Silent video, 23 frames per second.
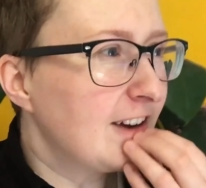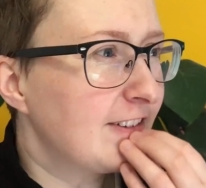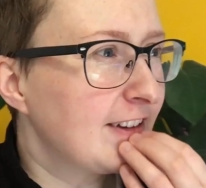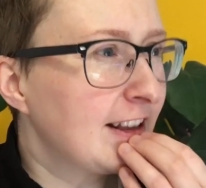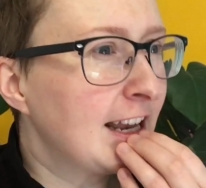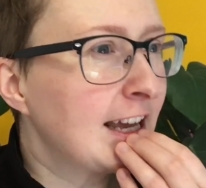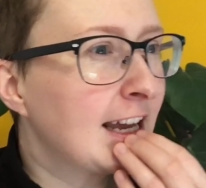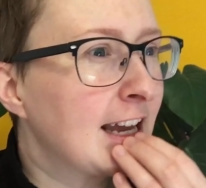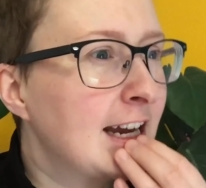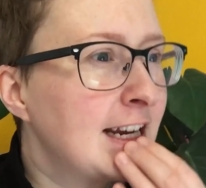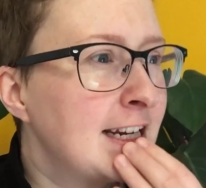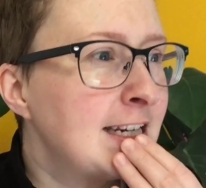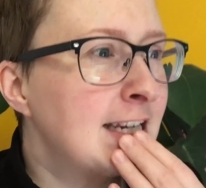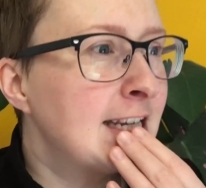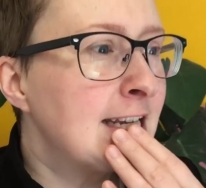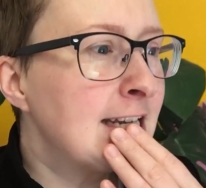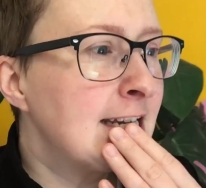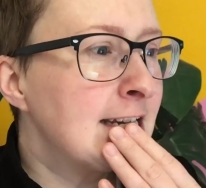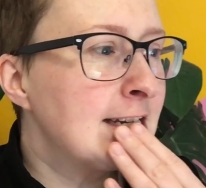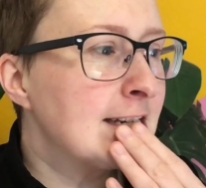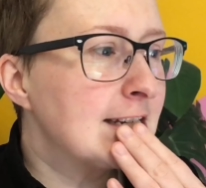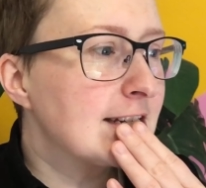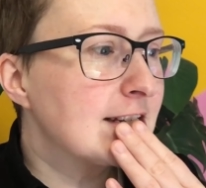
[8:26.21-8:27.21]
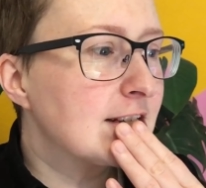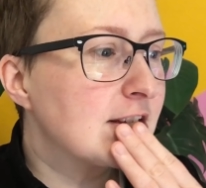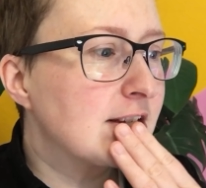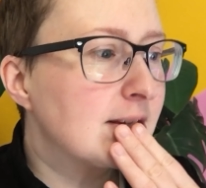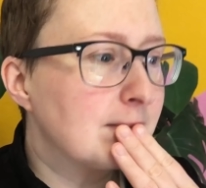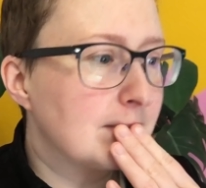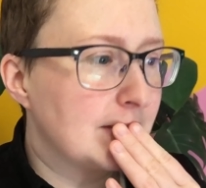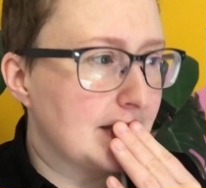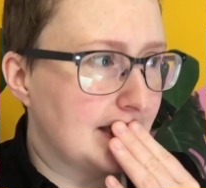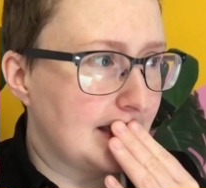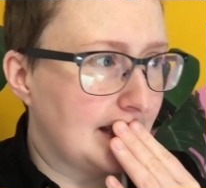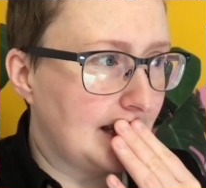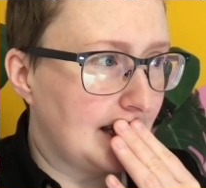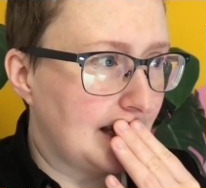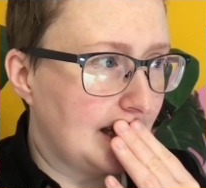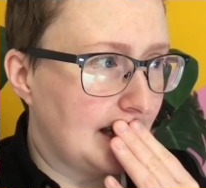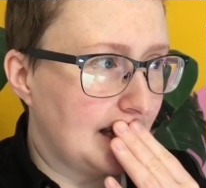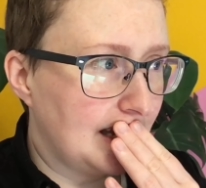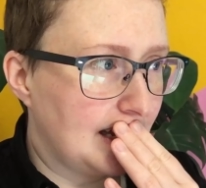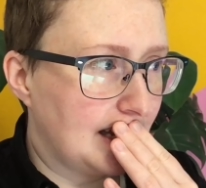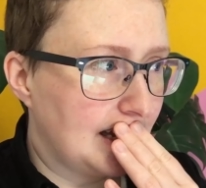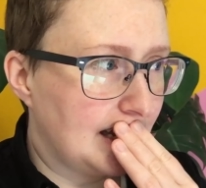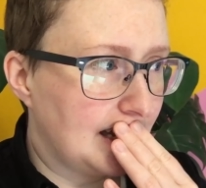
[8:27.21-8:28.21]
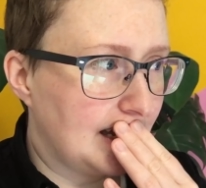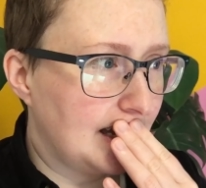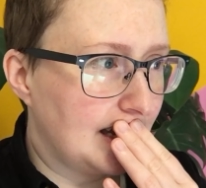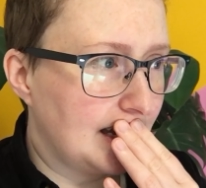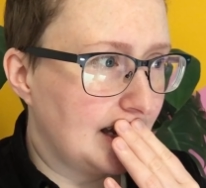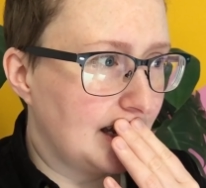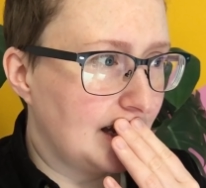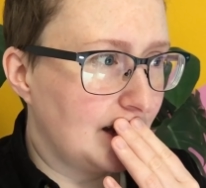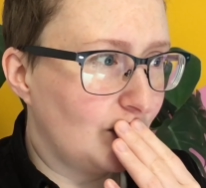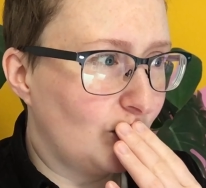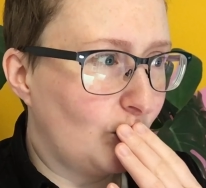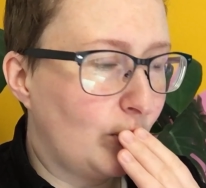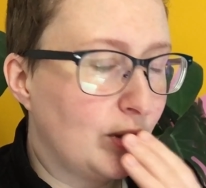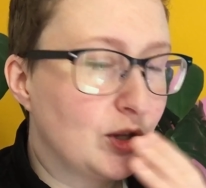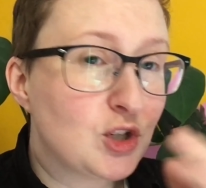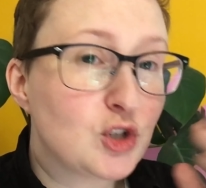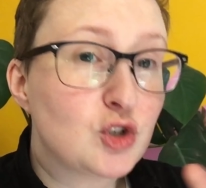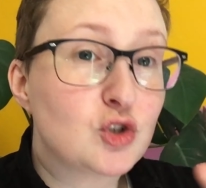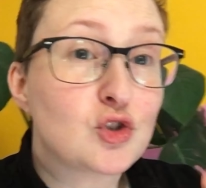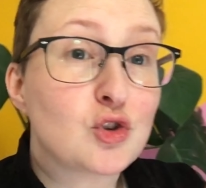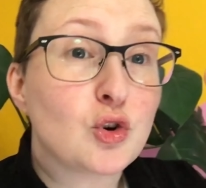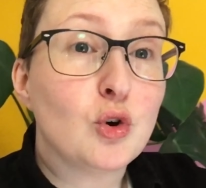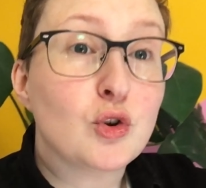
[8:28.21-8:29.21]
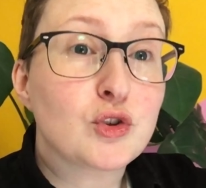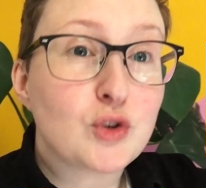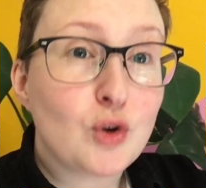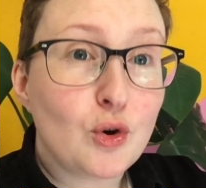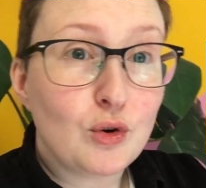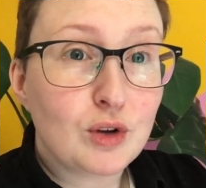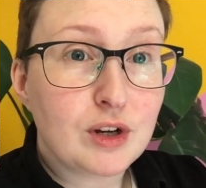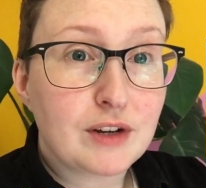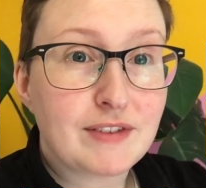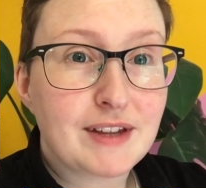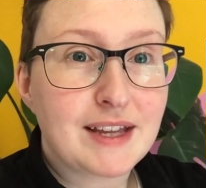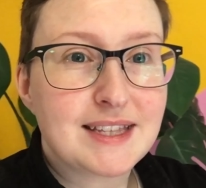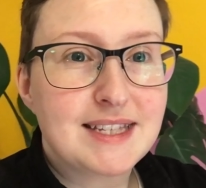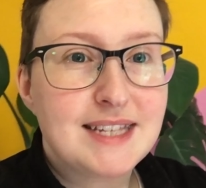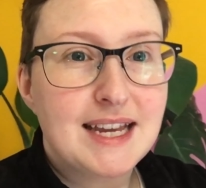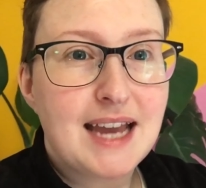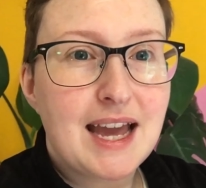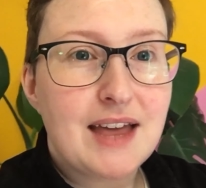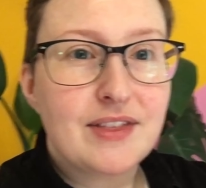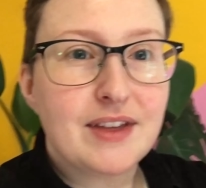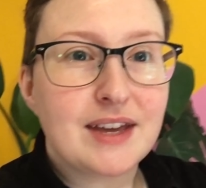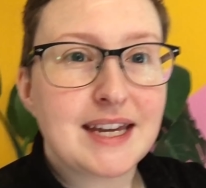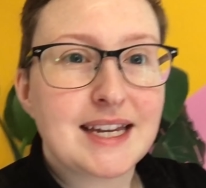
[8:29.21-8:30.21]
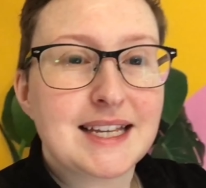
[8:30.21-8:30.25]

feel like I need something which draws all of that together.